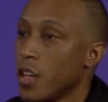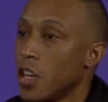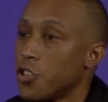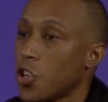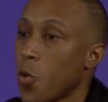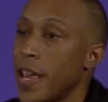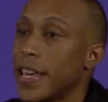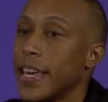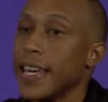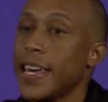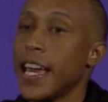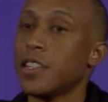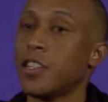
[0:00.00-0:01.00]
so we can
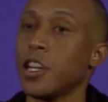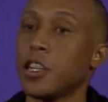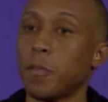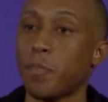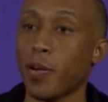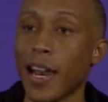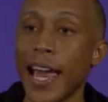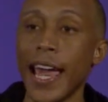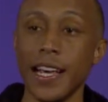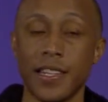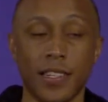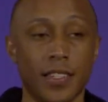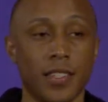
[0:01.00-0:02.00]
get to the
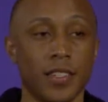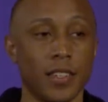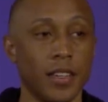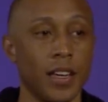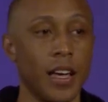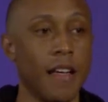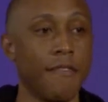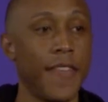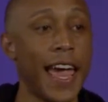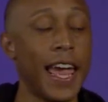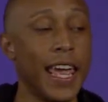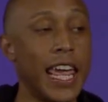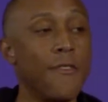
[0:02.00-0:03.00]
place
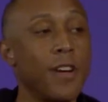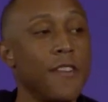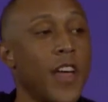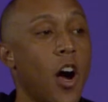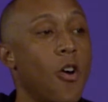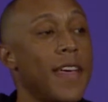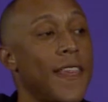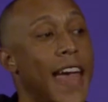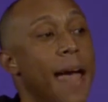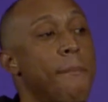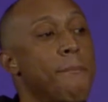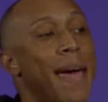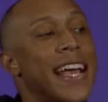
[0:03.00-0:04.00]
that even though
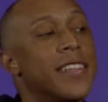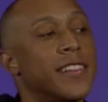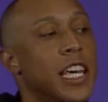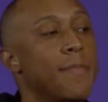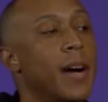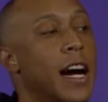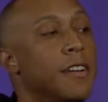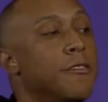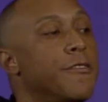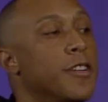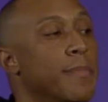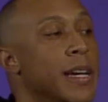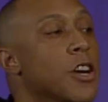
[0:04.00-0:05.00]
that may seem
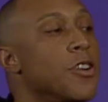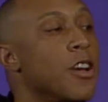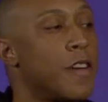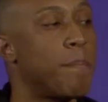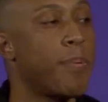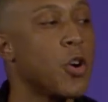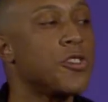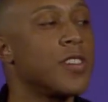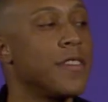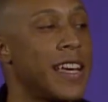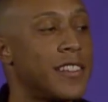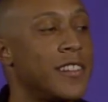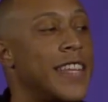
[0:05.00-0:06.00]
unfamiliar, the person
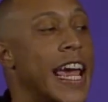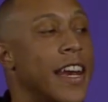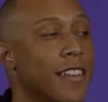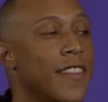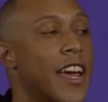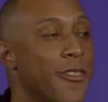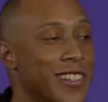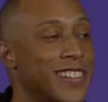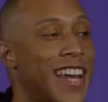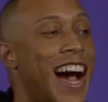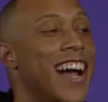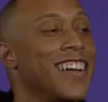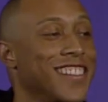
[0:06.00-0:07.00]
that's standing there is not.